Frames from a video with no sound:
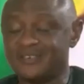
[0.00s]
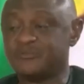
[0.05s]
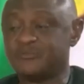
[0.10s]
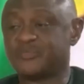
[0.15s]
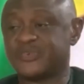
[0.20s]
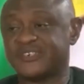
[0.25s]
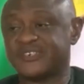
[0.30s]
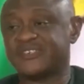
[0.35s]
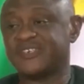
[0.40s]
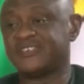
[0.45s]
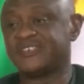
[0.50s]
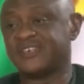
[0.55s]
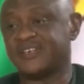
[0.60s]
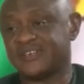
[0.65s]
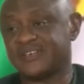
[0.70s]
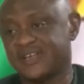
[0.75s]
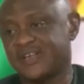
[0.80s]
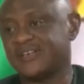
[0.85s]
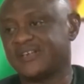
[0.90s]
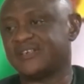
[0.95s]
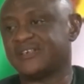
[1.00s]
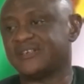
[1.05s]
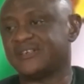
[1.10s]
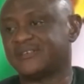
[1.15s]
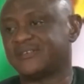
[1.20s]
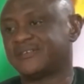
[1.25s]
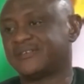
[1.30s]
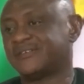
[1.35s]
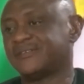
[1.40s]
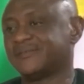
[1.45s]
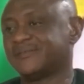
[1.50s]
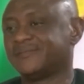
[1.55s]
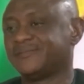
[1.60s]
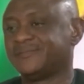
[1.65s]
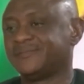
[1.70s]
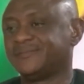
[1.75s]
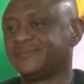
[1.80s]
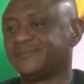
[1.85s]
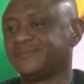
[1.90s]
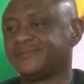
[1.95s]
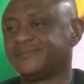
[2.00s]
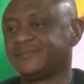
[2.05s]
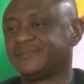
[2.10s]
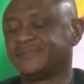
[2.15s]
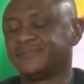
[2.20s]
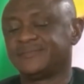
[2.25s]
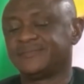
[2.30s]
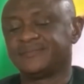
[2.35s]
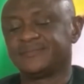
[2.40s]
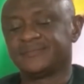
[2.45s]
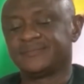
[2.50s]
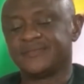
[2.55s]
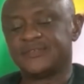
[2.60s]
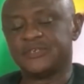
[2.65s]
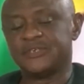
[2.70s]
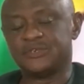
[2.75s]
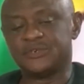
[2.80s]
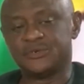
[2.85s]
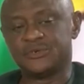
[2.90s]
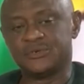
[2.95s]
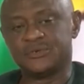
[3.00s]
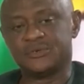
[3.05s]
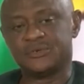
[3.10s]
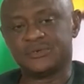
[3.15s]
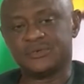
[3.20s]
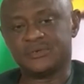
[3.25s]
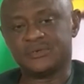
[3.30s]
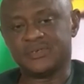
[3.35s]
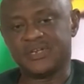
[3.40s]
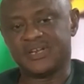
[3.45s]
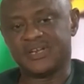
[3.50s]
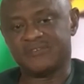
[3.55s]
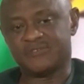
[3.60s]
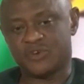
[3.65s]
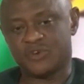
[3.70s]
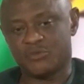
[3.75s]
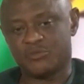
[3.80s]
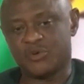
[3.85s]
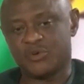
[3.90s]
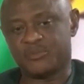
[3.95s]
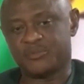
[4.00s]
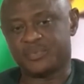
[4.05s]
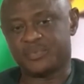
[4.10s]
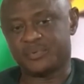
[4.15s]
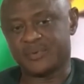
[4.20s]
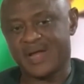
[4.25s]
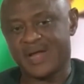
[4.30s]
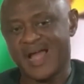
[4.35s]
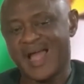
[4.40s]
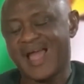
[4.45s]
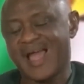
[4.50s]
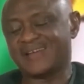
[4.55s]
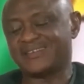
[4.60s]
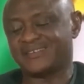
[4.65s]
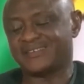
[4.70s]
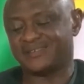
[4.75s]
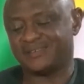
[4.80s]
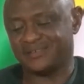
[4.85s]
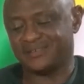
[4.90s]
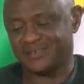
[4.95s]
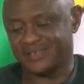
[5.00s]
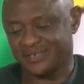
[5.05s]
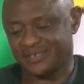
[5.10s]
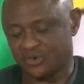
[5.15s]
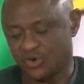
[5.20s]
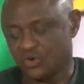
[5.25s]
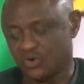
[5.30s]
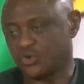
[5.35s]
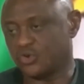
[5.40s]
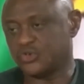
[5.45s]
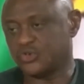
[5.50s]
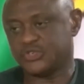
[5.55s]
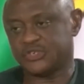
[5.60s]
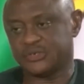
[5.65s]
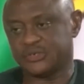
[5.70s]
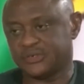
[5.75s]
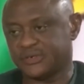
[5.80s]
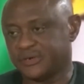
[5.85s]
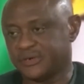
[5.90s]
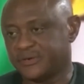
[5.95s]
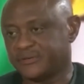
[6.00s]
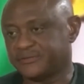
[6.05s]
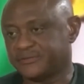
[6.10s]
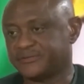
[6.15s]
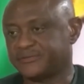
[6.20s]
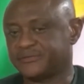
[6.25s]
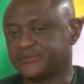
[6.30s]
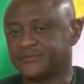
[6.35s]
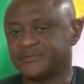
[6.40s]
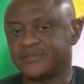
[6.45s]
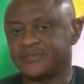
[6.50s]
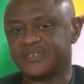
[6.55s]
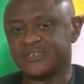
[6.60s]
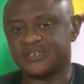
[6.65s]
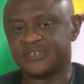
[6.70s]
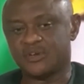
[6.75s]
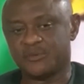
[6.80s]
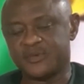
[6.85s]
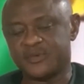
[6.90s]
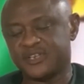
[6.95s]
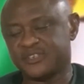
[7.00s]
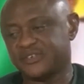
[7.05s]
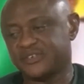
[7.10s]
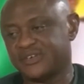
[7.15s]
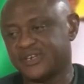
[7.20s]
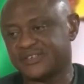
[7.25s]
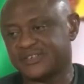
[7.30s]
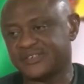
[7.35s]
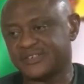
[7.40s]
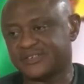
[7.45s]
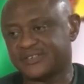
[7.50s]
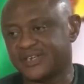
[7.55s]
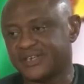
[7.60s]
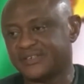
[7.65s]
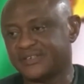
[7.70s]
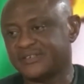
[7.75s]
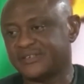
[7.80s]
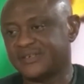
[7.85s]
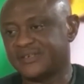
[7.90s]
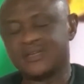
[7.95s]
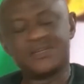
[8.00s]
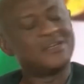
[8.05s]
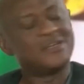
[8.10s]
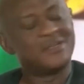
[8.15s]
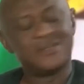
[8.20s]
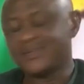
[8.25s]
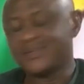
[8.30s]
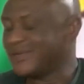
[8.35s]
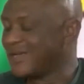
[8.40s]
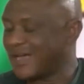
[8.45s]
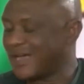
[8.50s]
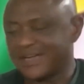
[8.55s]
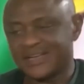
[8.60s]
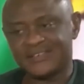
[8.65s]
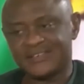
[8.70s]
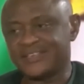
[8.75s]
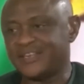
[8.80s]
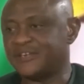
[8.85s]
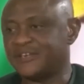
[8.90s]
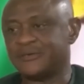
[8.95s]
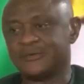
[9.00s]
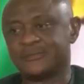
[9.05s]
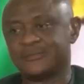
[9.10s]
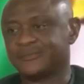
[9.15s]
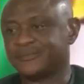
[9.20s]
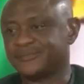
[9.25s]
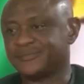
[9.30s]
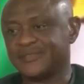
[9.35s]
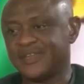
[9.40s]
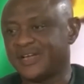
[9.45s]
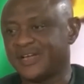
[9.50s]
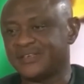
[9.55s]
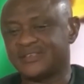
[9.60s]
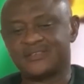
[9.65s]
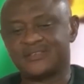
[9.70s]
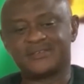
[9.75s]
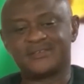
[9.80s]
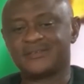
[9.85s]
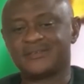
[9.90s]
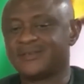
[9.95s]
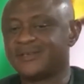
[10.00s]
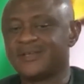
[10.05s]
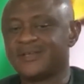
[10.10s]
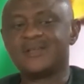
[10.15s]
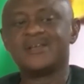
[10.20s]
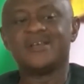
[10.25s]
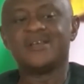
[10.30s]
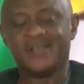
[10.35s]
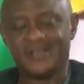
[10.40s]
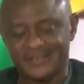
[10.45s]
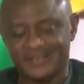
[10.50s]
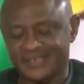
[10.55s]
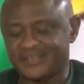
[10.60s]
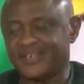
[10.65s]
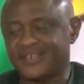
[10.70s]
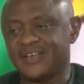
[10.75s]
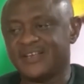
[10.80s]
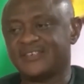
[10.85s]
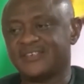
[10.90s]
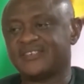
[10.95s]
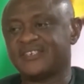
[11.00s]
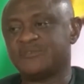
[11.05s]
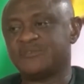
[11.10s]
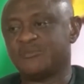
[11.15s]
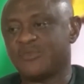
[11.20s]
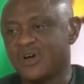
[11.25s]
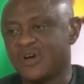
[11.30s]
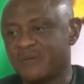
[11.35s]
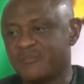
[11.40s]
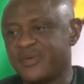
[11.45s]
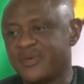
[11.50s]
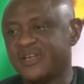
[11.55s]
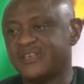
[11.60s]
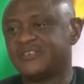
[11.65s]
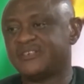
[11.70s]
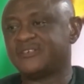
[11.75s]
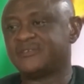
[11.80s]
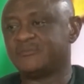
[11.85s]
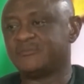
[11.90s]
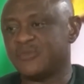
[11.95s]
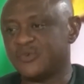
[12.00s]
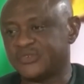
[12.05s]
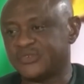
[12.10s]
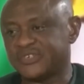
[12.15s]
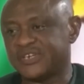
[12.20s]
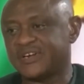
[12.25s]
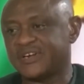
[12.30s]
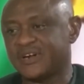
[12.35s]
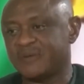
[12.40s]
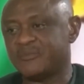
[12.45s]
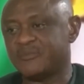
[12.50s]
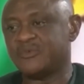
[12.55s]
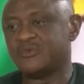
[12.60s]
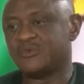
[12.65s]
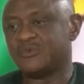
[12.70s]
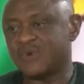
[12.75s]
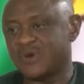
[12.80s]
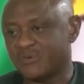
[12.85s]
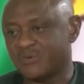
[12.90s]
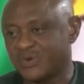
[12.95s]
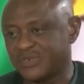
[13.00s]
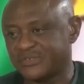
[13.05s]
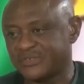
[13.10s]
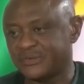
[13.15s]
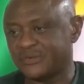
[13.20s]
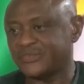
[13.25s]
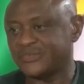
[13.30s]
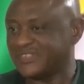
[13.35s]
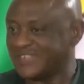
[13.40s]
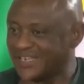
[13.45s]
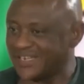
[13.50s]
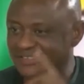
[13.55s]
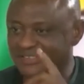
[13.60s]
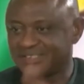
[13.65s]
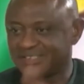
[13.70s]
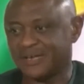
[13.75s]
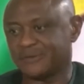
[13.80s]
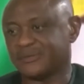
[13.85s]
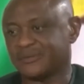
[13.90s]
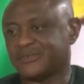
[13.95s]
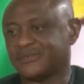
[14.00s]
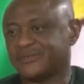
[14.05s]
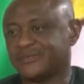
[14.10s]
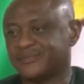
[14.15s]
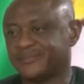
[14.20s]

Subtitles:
presidential candidates, you know, that have come up at the conclusion of the nomination exercise, I can tell you that His Excellency Mohammed Musa Rabiu Kwan Kwanso stands out.